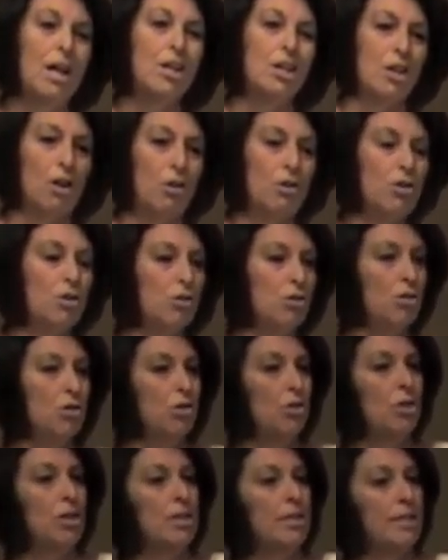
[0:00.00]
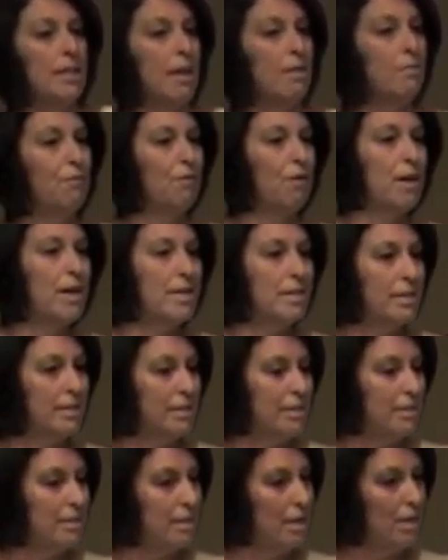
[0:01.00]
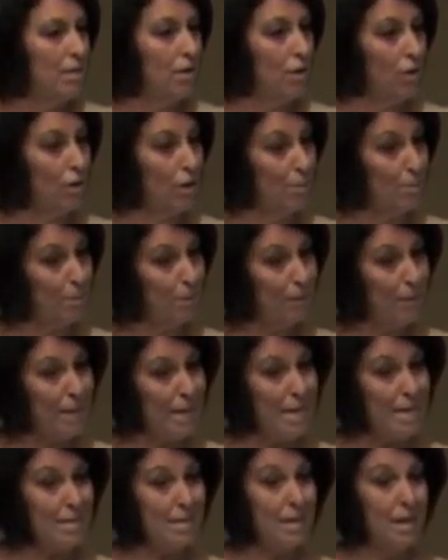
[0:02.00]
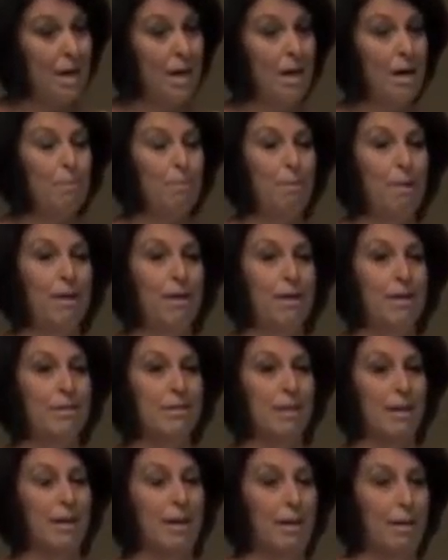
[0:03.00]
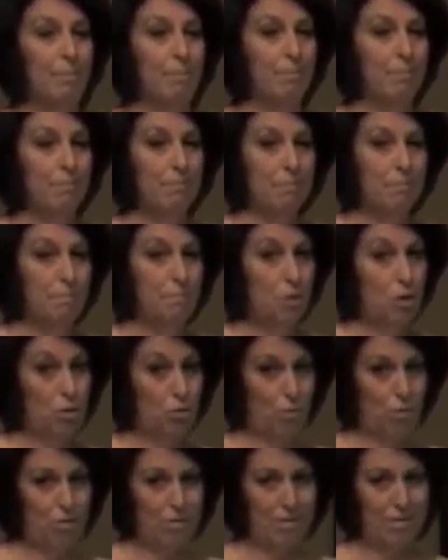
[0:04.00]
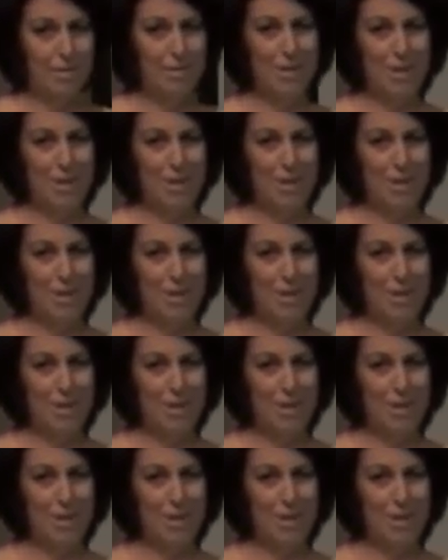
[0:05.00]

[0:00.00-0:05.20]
You know, you're going to say phrases that are complete, but short,